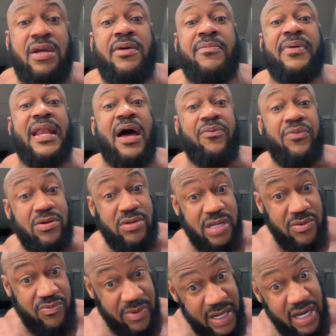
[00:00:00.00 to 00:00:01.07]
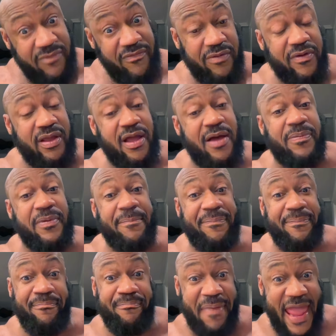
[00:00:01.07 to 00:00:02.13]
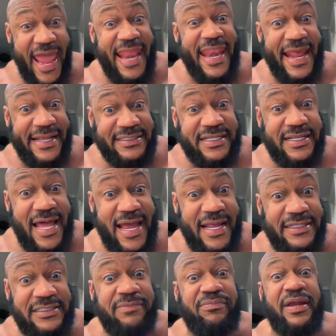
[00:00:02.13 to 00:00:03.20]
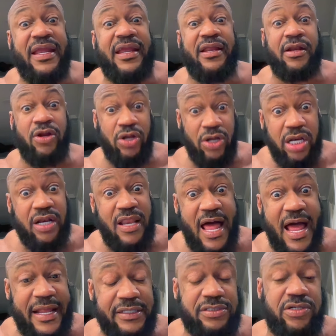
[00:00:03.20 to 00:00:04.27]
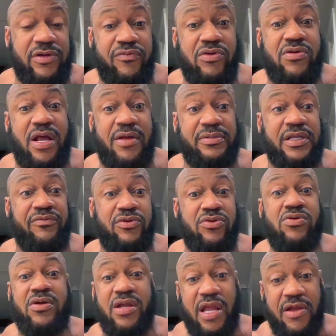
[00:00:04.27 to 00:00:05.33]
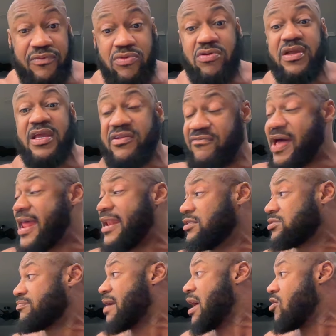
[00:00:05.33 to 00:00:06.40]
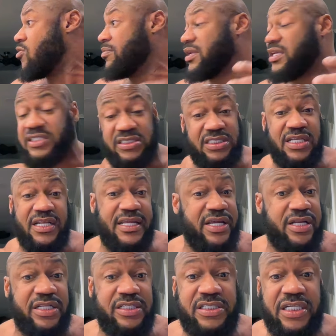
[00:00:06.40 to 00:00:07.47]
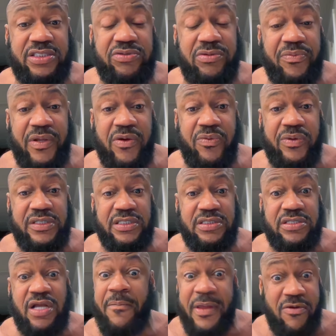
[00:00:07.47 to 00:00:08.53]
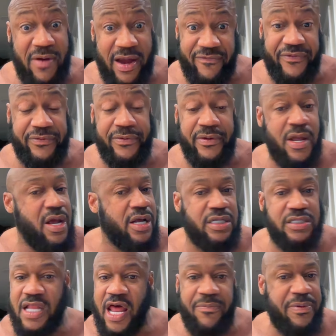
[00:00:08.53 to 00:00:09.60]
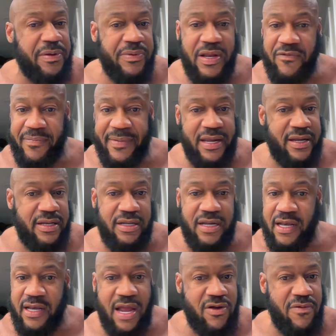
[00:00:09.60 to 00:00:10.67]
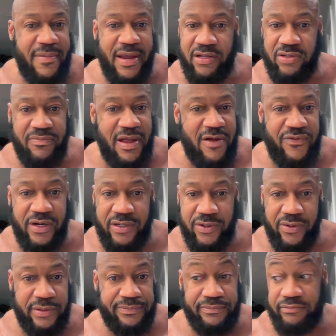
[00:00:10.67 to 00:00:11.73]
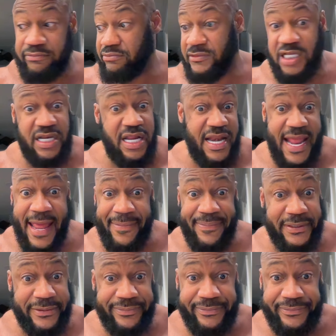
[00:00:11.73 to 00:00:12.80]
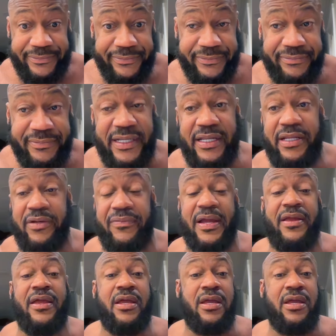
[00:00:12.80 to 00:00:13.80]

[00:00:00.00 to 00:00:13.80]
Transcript: But I will get rid of a couple of badass clients and bring in good clients. So if you come, if you, if you get invited into my home and get to sit here in this kitchen with me and we sit and talk, be grateful. Cause a lot of people never make, you're not gonna make it through my front door. It ain't happening. But anyway.